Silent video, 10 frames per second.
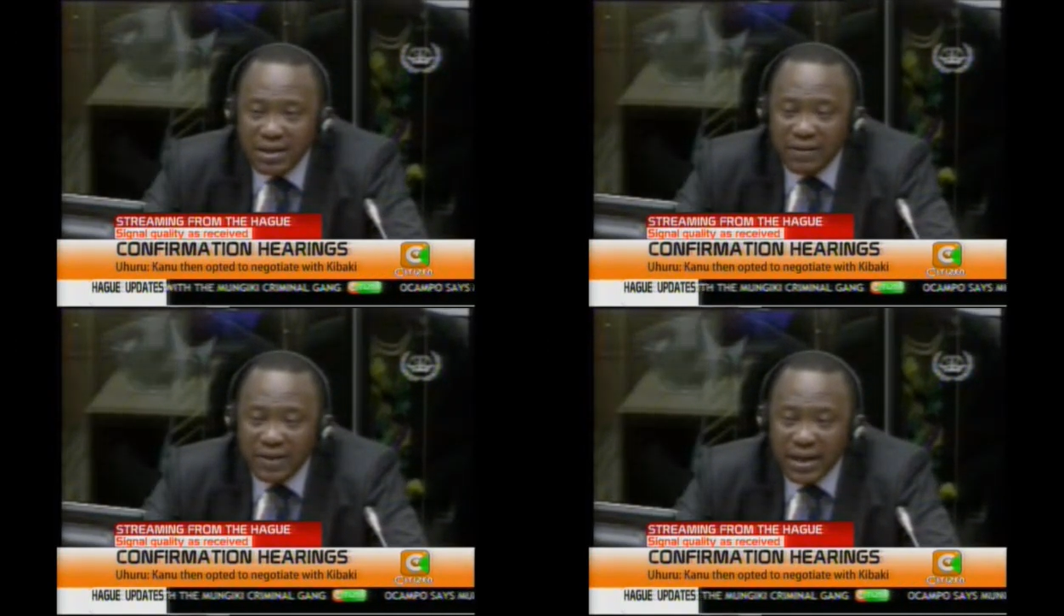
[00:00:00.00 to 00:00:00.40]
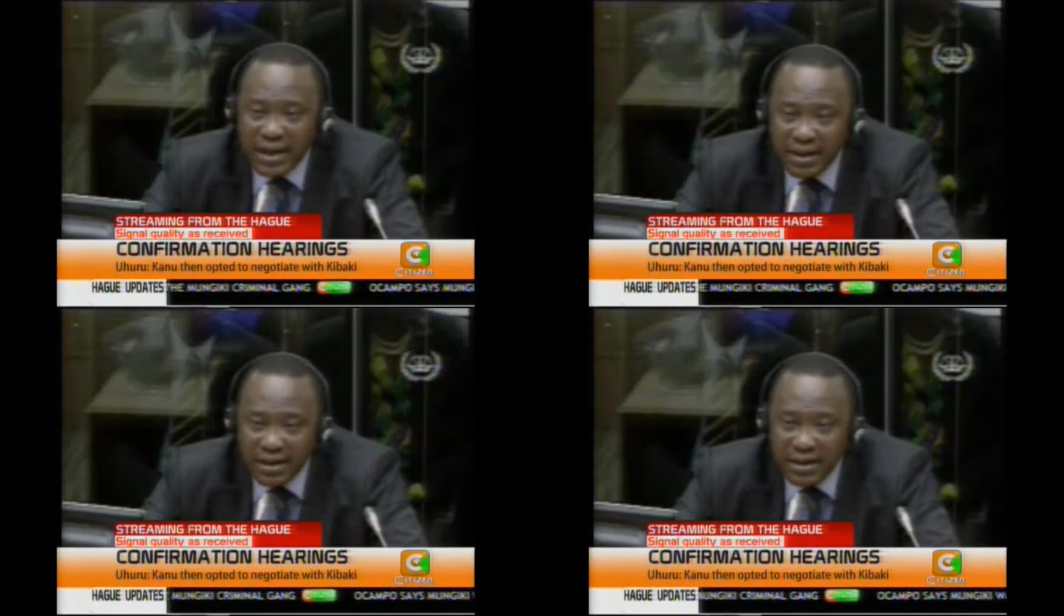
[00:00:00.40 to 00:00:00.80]

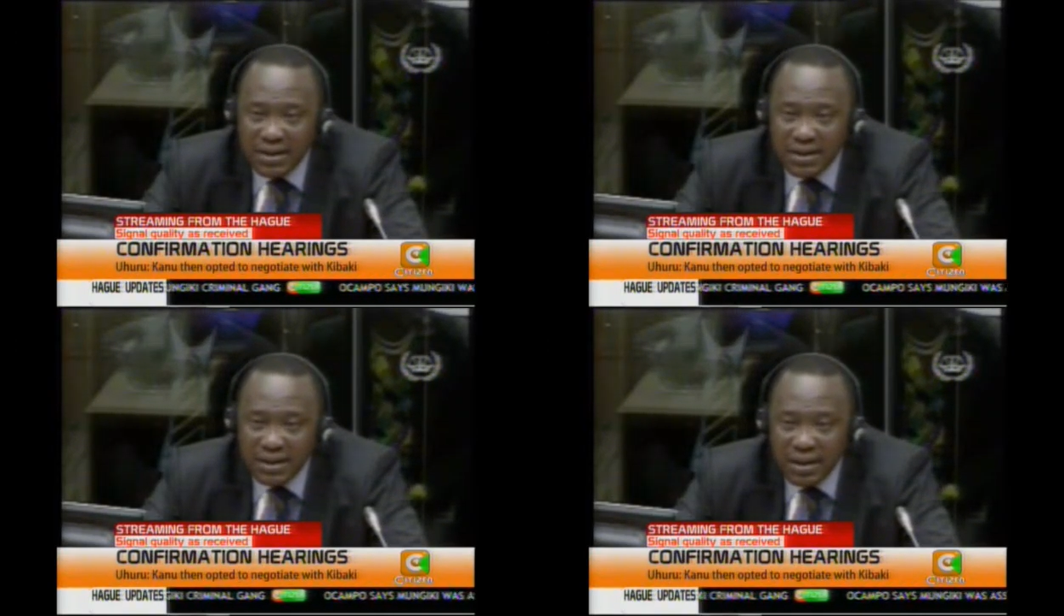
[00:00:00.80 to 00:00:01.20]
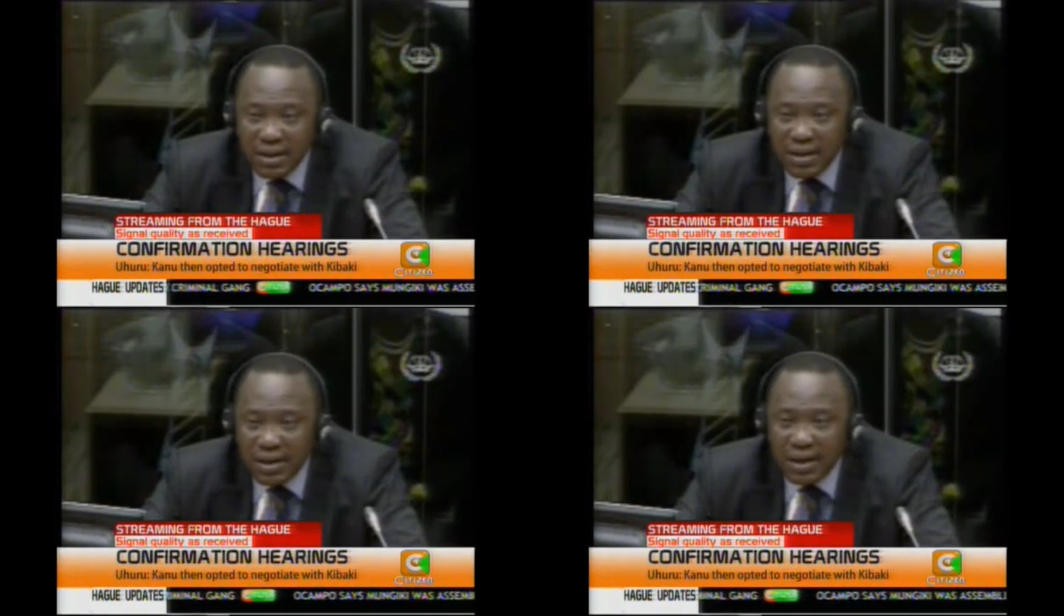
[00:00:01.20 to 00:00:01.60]
civic candidates
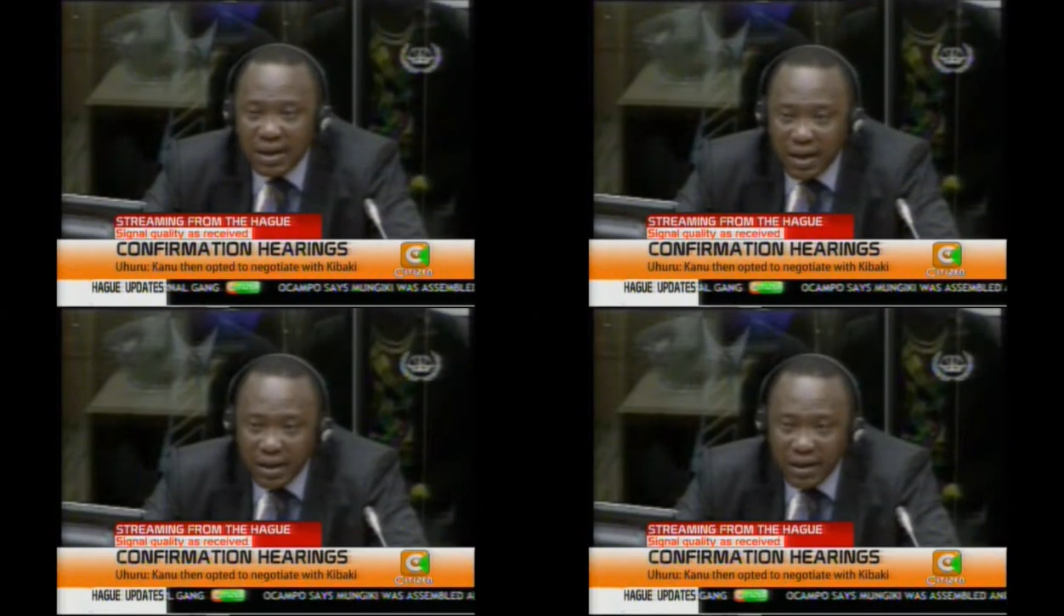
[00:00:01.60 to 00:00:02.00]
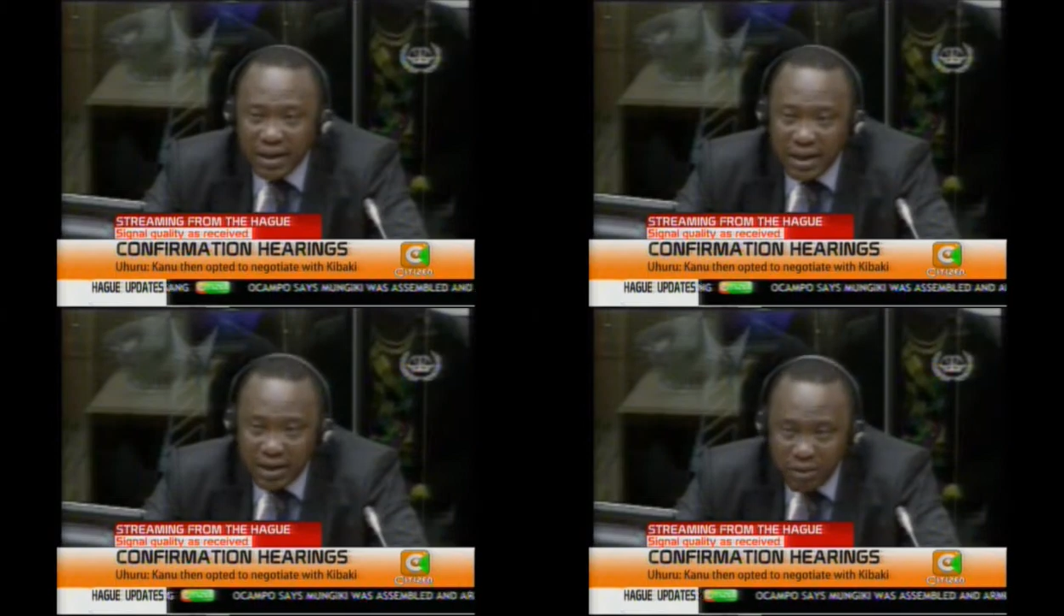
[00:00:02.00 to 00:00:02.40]

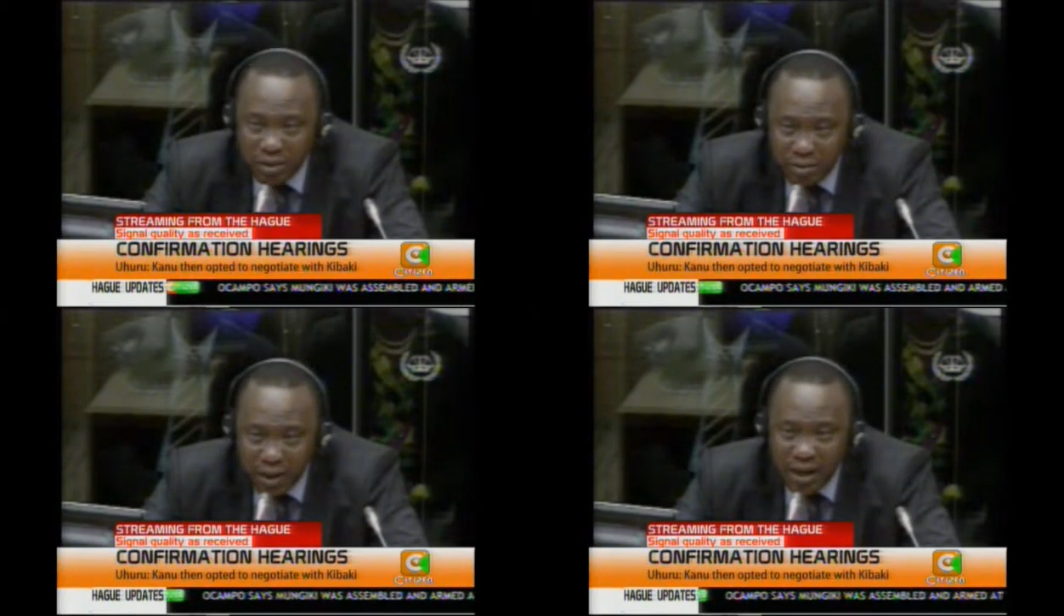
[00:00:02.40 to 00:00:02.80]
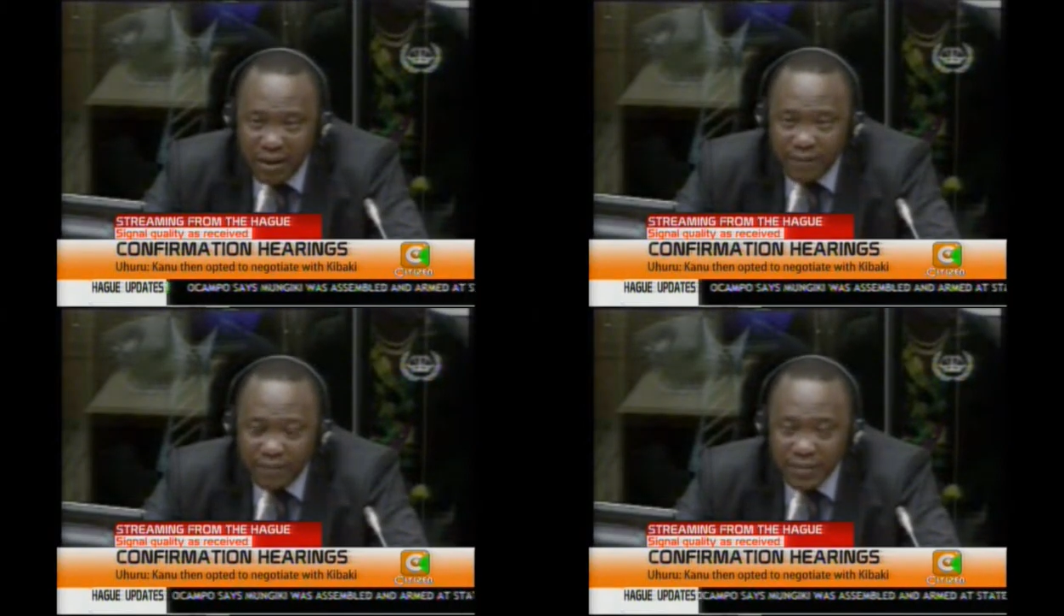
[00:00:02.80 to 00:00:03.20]
under the KANU umbrella.